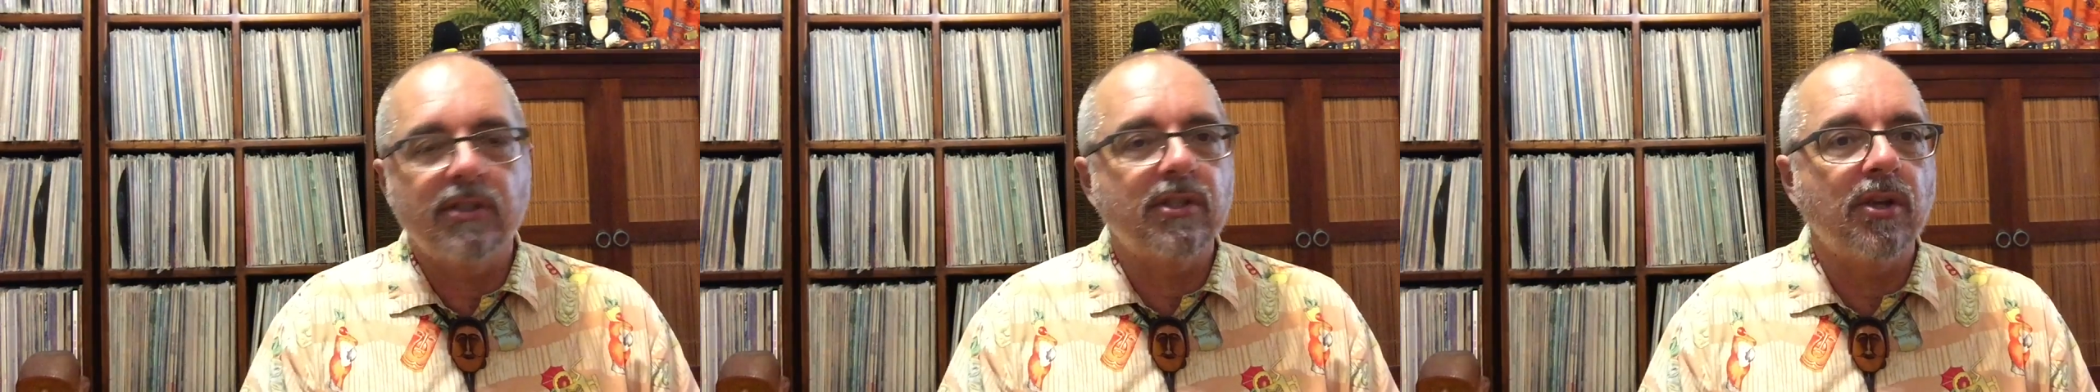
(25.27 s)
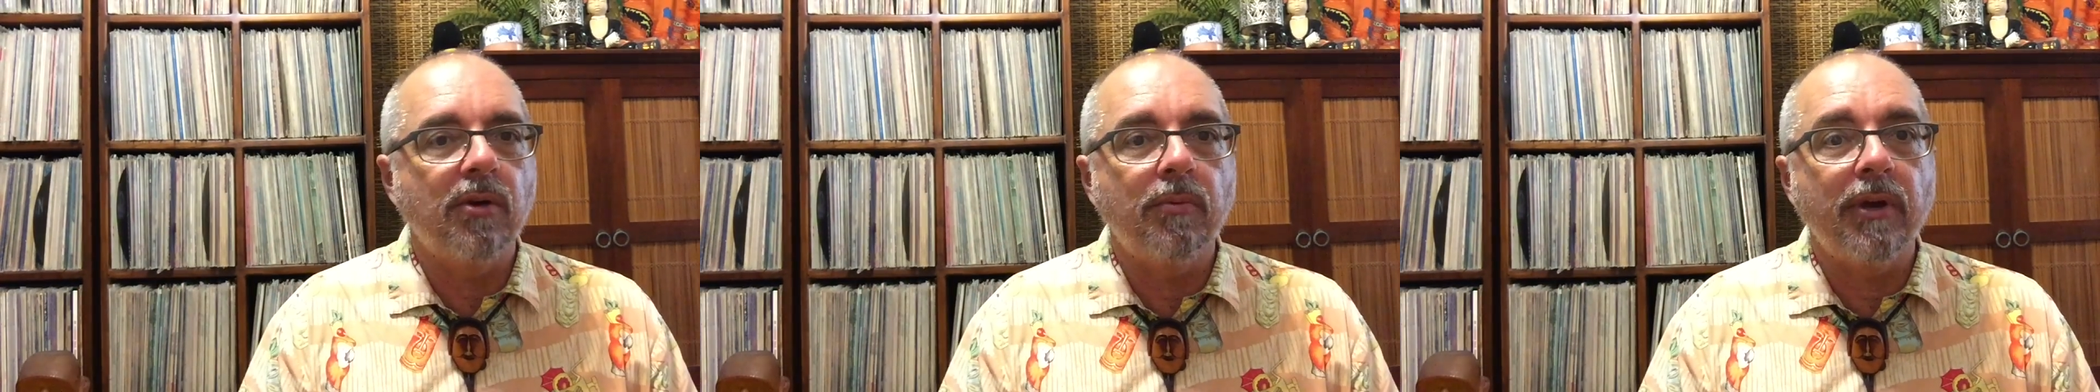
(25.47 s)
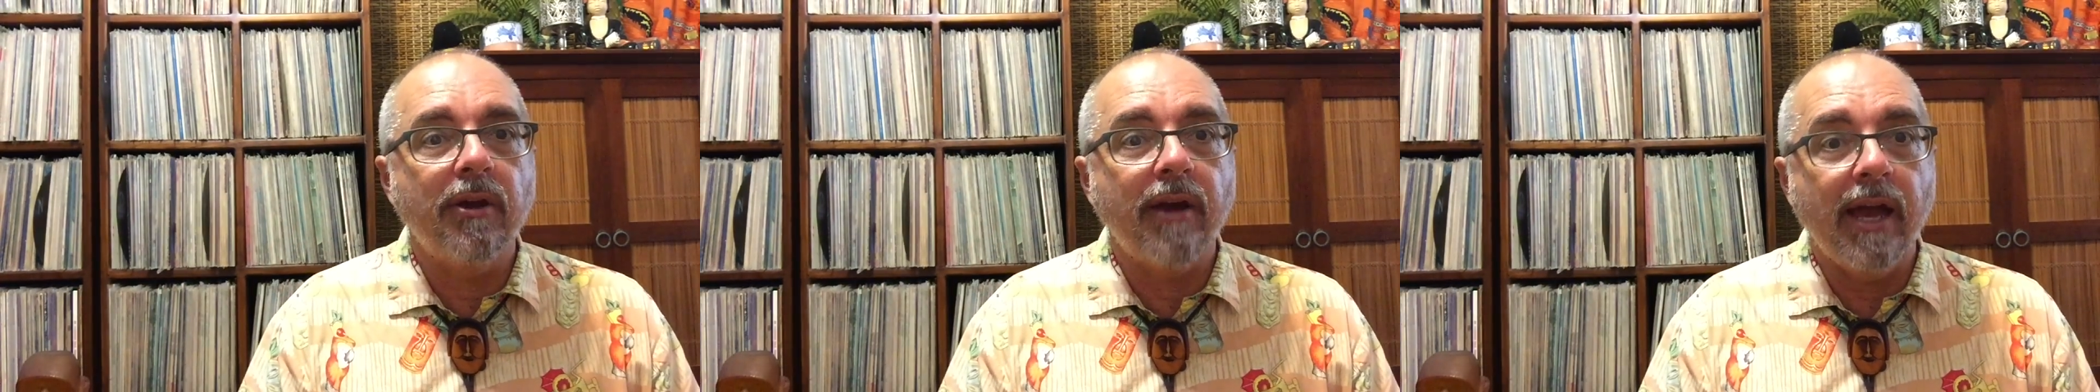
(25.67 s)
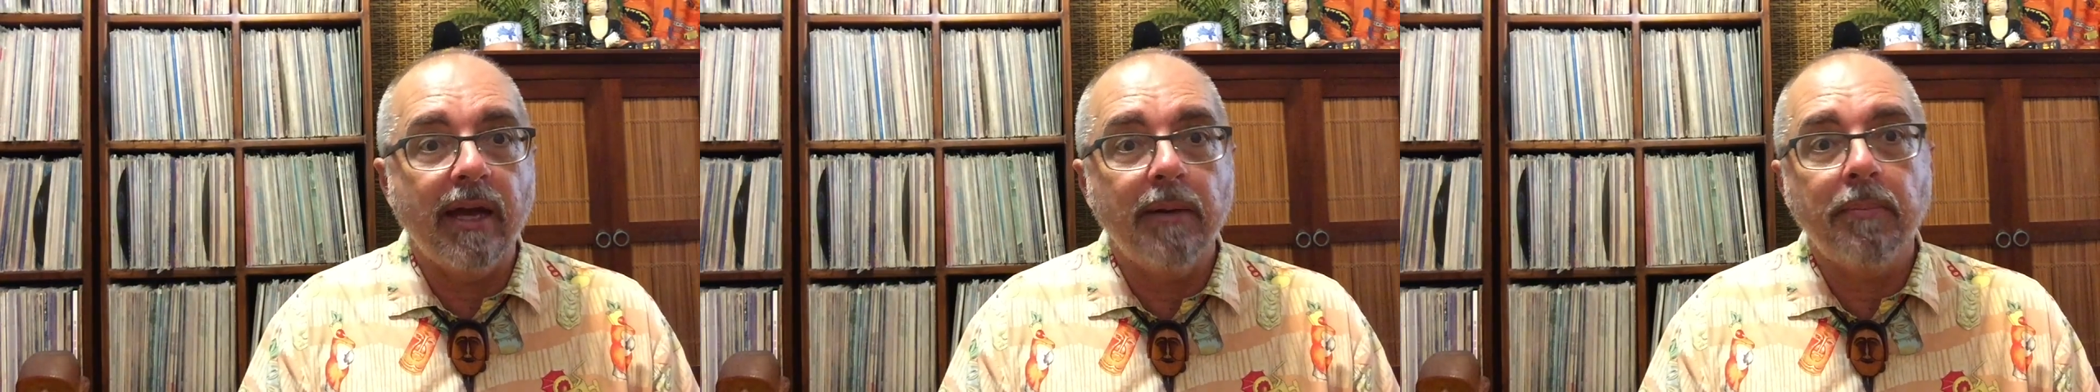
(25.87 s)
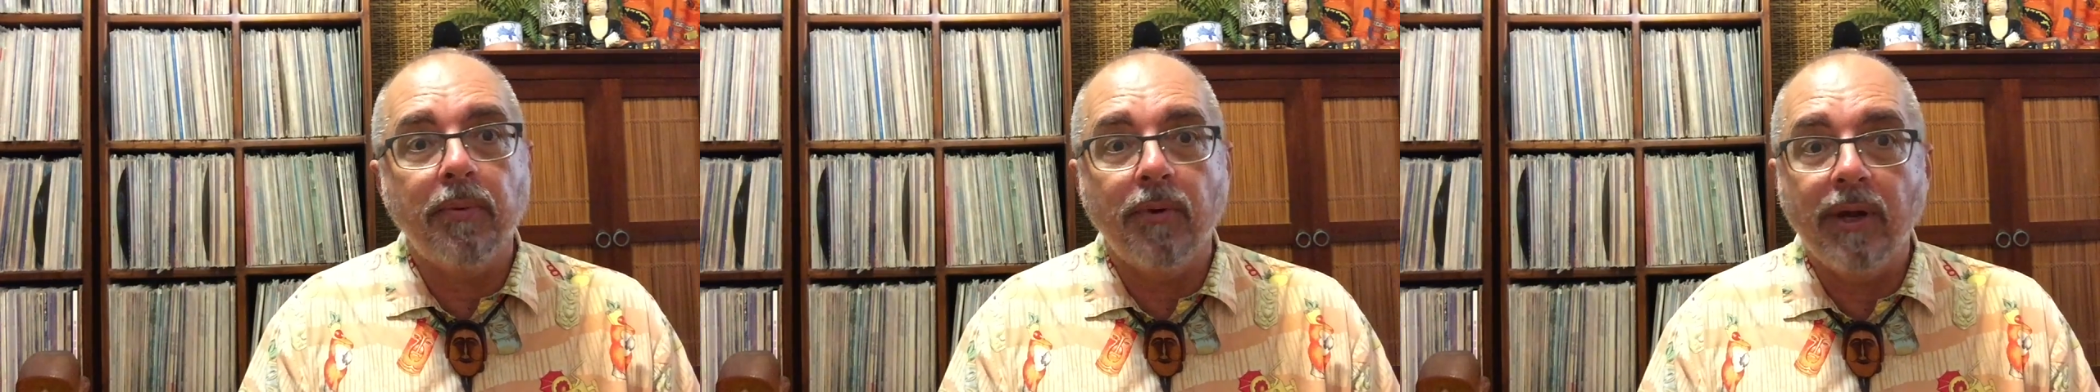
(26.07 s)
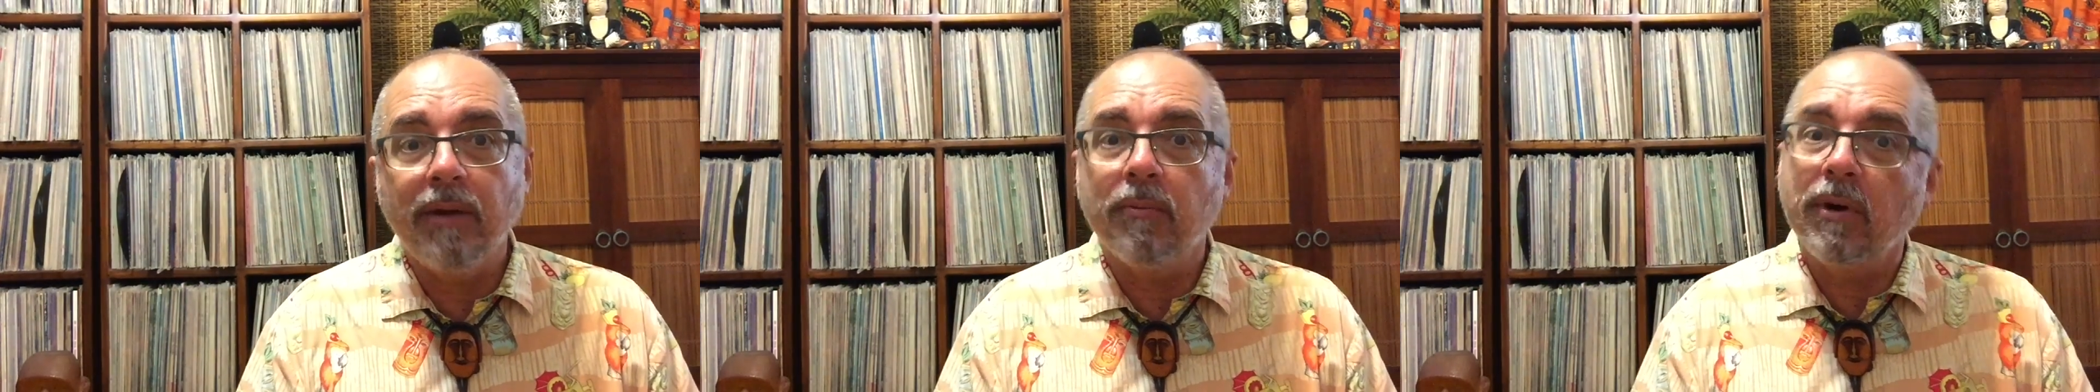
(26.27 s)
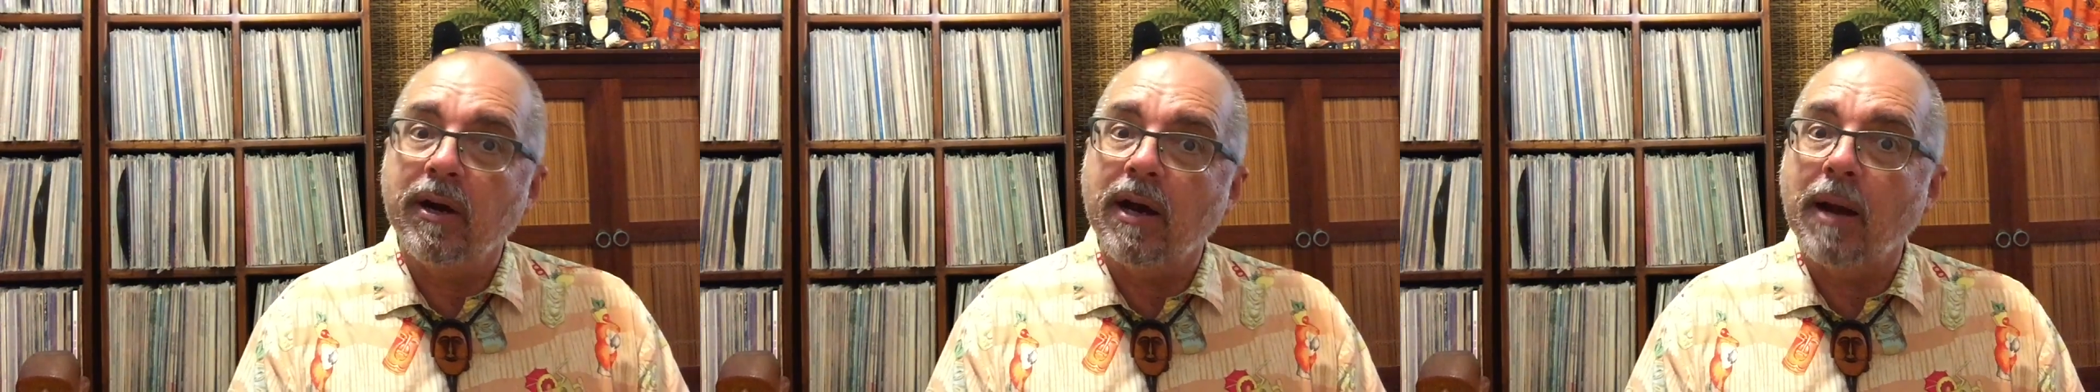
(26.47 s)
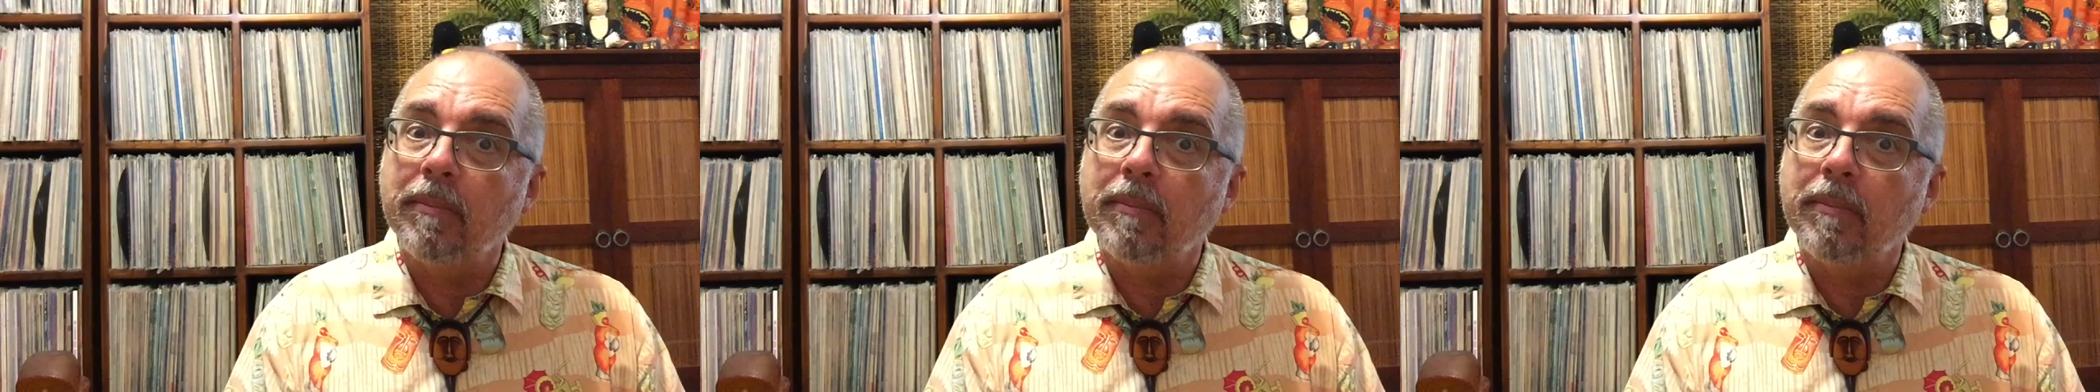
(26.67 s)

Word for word: So we are at a point where